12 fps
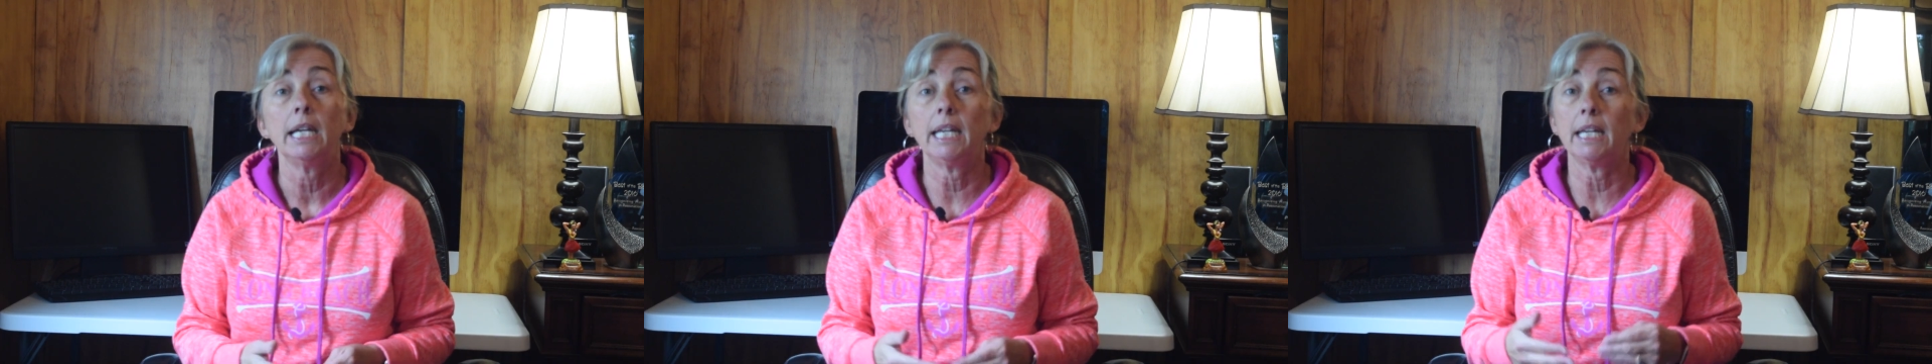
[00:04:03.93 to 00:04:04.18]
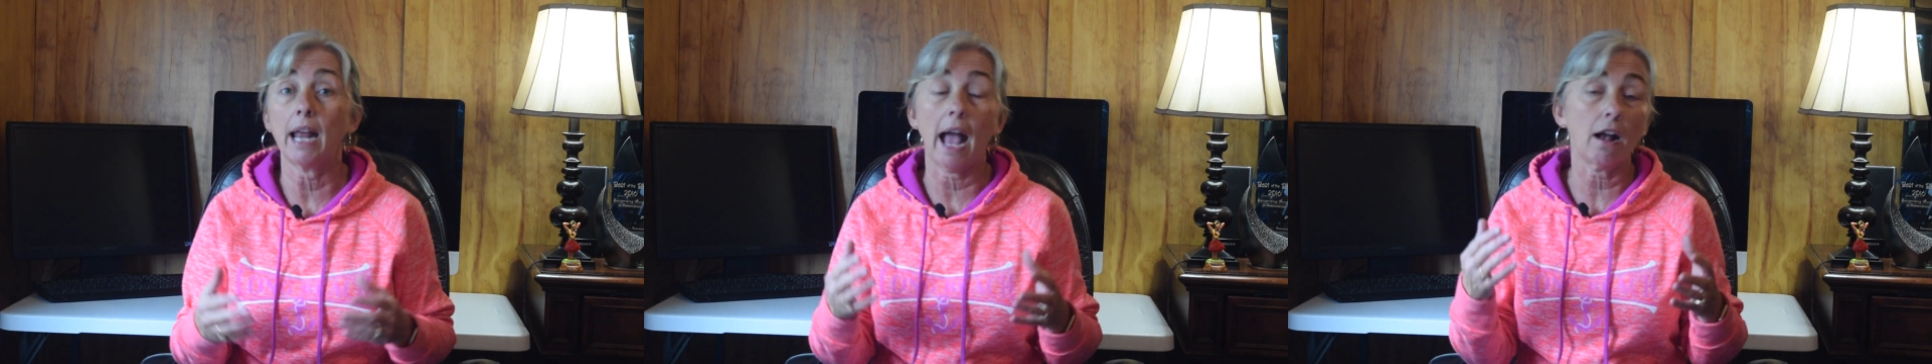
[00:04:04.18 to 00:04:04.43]

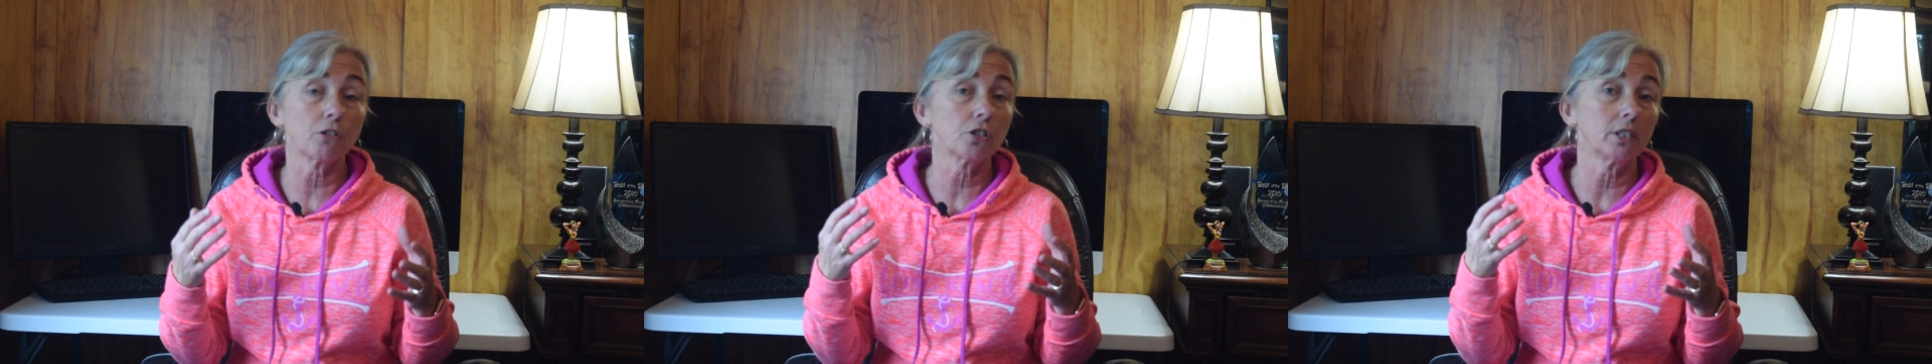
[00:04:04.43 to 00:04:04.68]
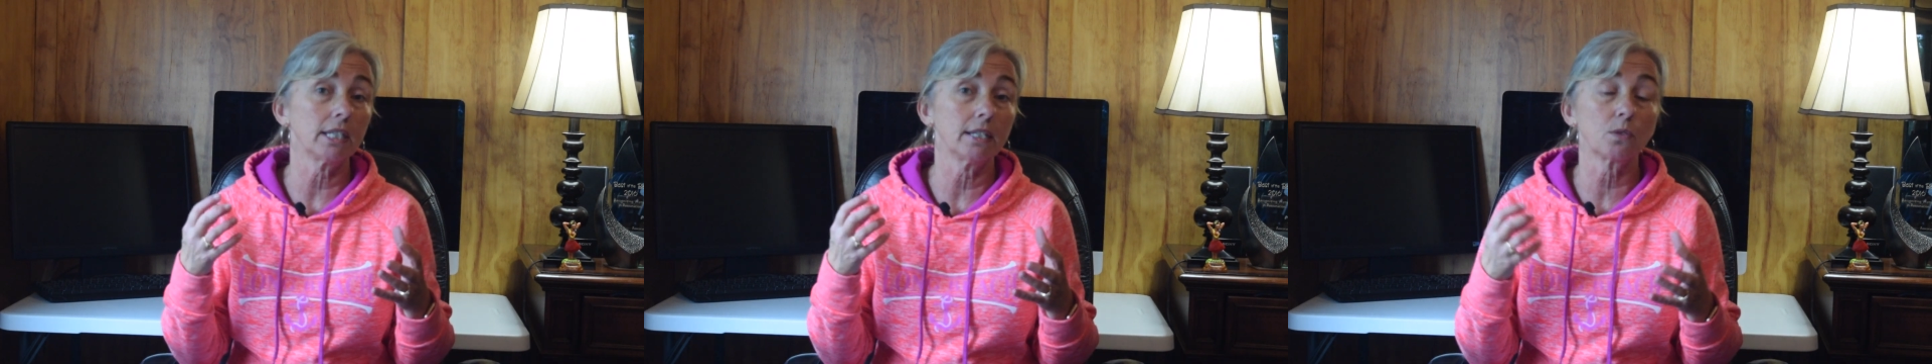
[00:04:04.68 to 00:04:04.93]
It
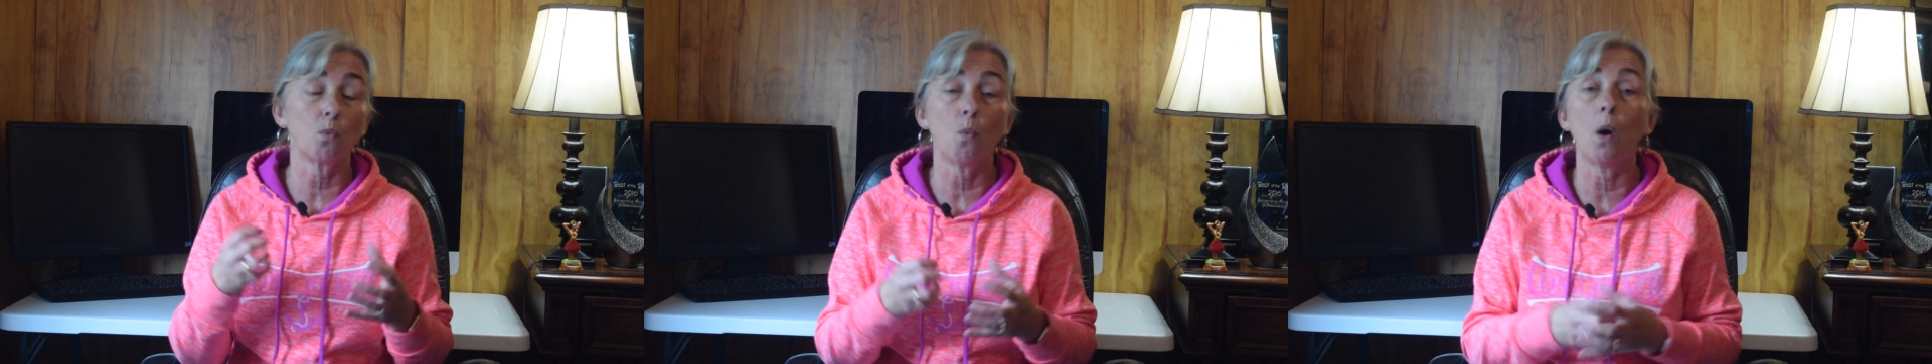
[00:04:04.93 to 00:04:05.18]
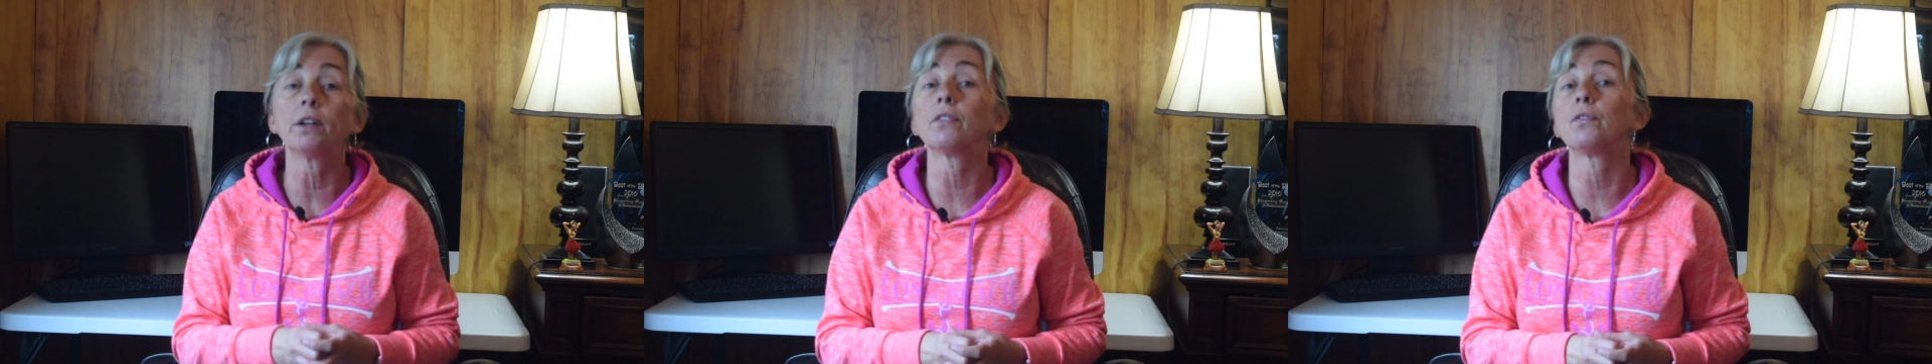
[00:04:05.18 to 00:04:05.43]
actually is
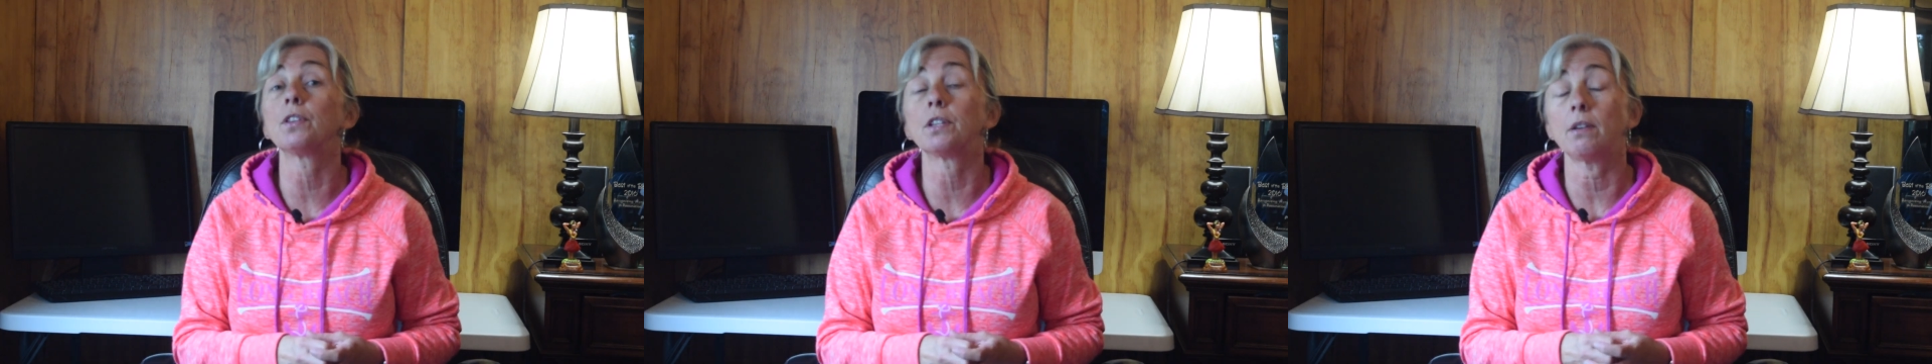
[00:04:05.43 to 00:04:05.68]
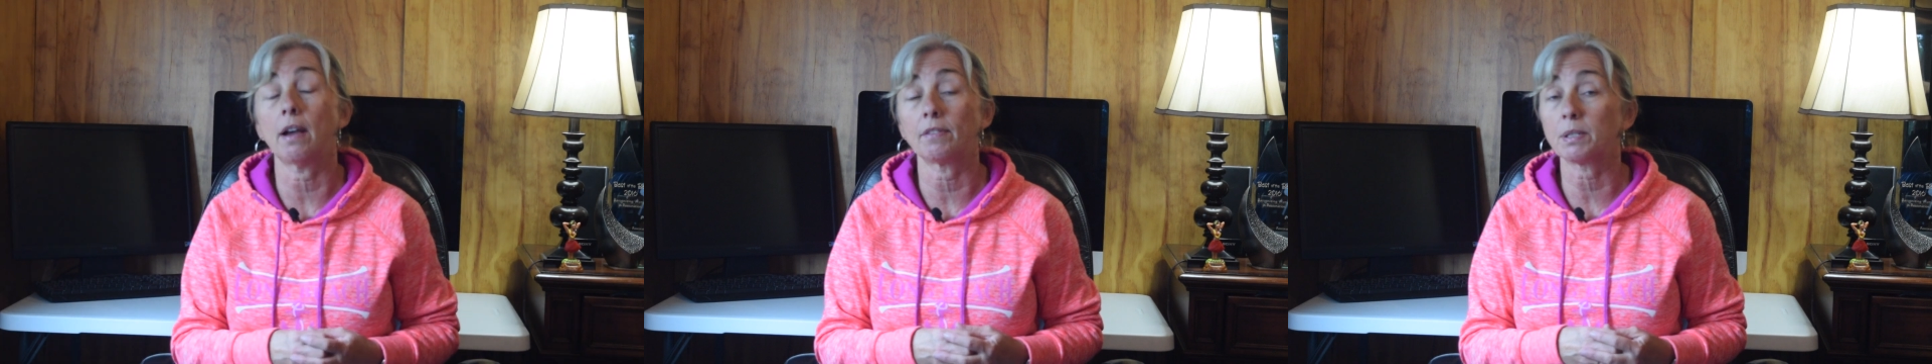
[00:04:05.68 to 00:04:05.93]
wonderful that you have a